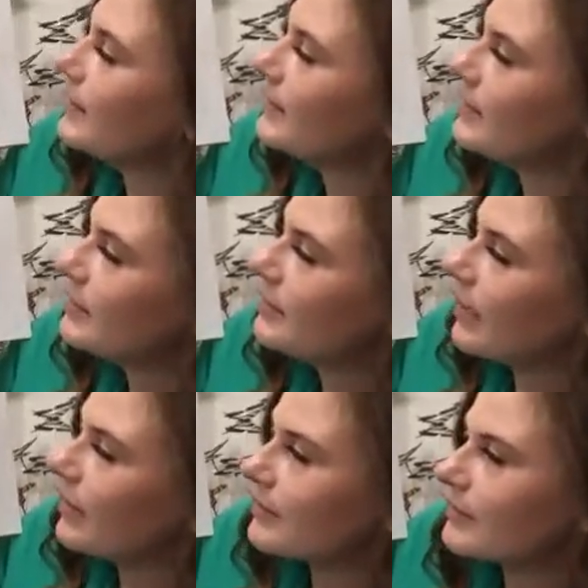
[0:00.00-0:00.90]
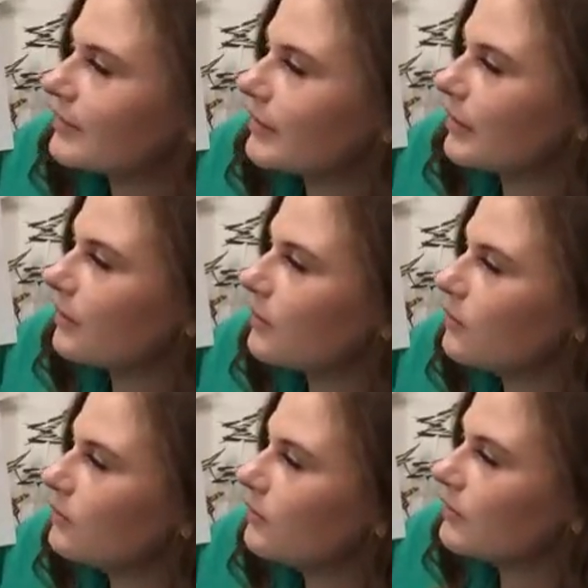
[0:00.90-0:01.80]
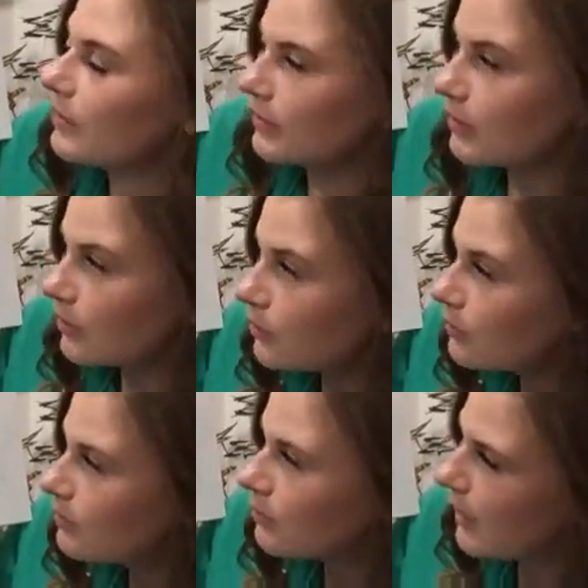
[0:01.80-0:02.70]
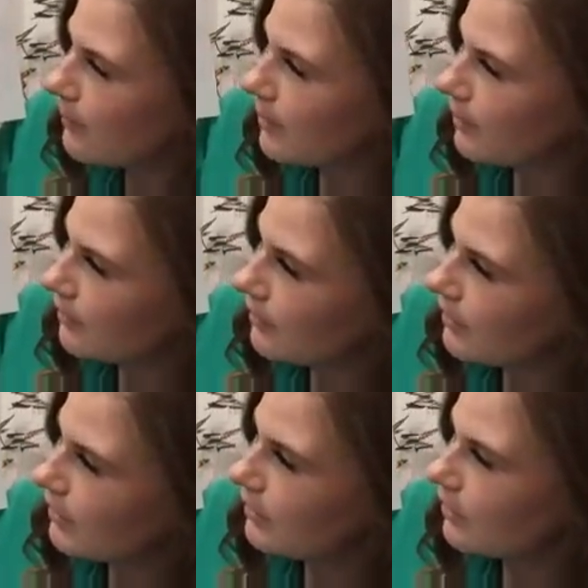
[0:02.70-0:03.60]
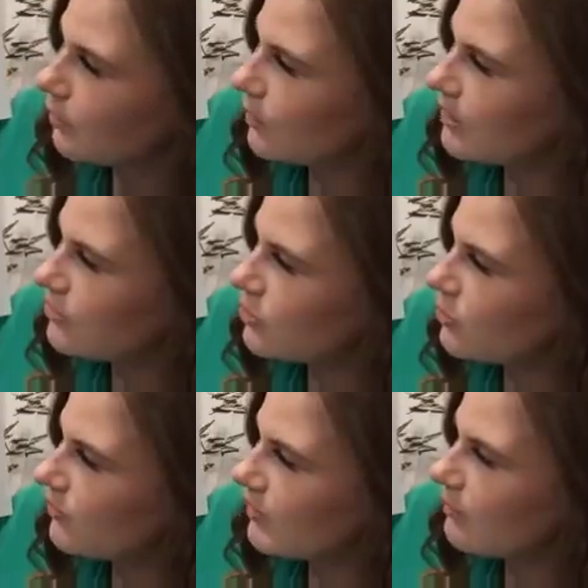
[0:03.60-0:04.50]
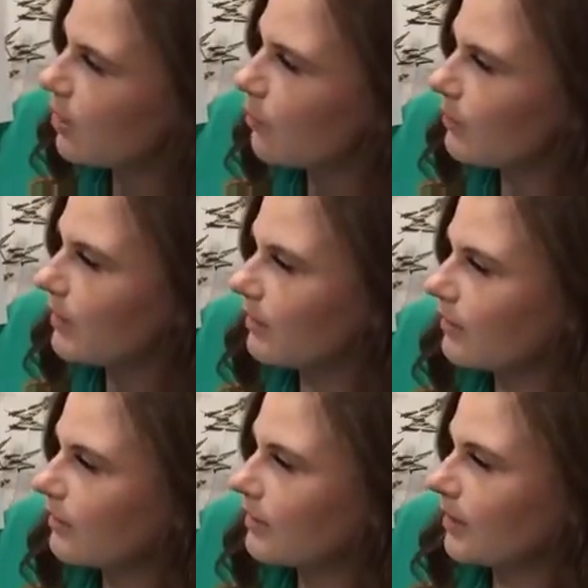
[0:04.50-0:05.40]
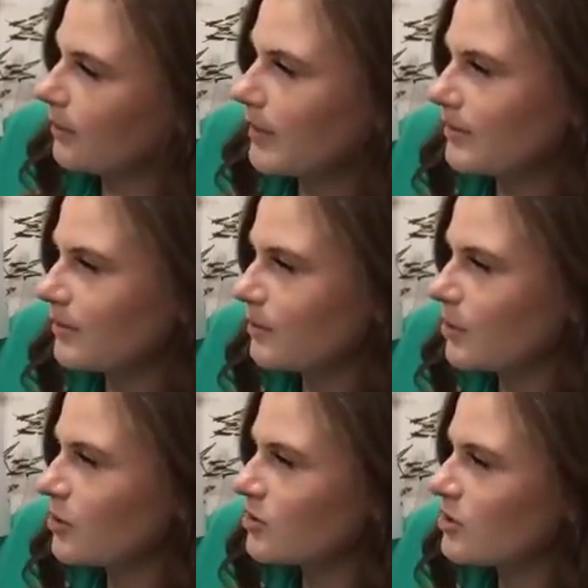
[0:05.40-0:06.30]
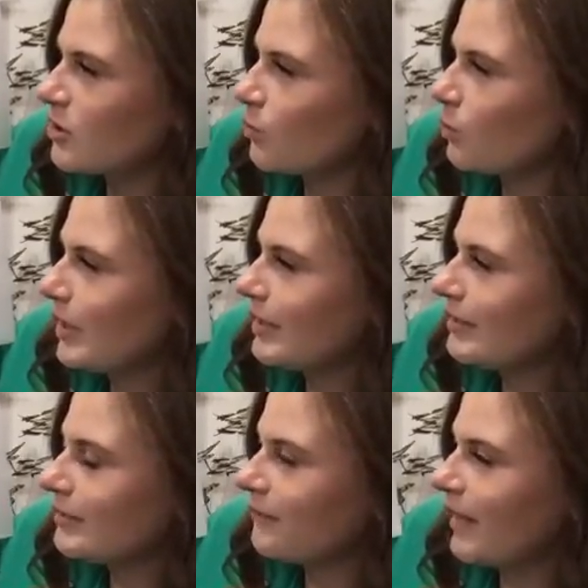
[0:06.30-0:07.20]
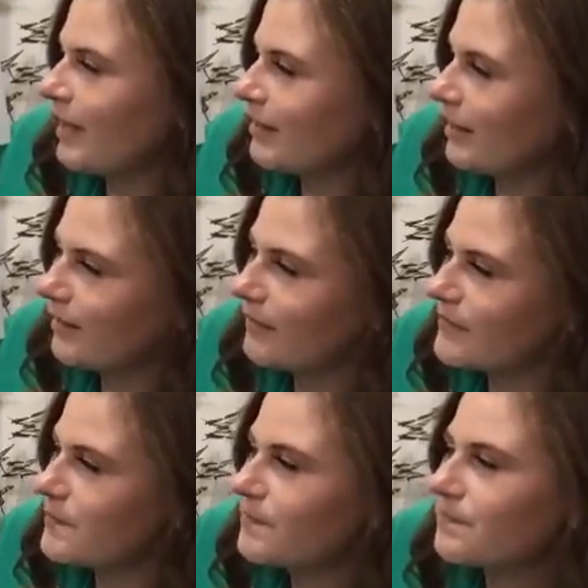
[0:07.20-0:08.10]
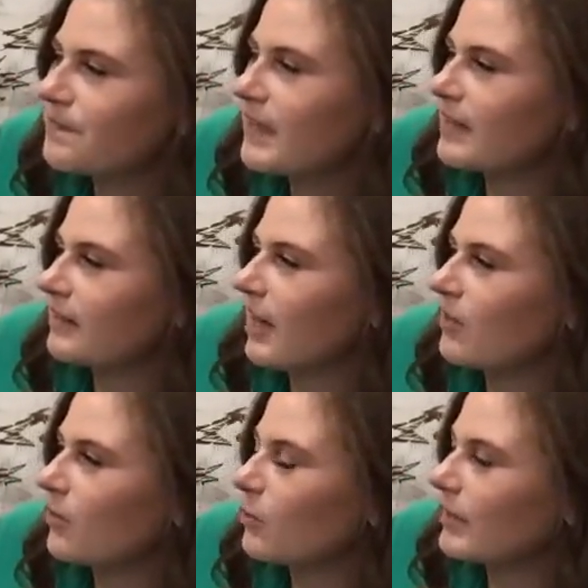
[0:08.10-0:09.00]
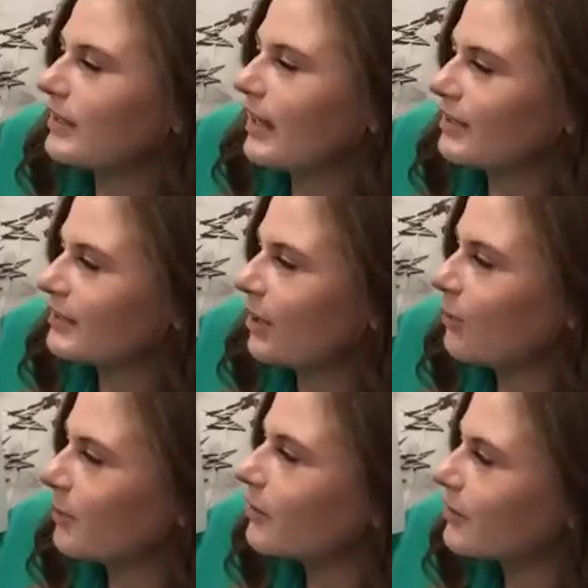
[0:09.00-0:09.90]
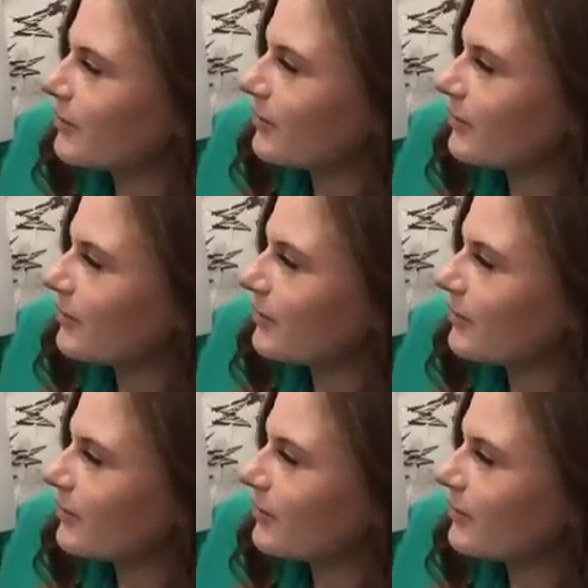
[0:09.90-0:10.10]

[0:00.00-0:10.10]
In 10 days, the, cocoon, the cocoons ripen. The queen chews them open. Bees emerge, wings fanning. Now the queen has helpers.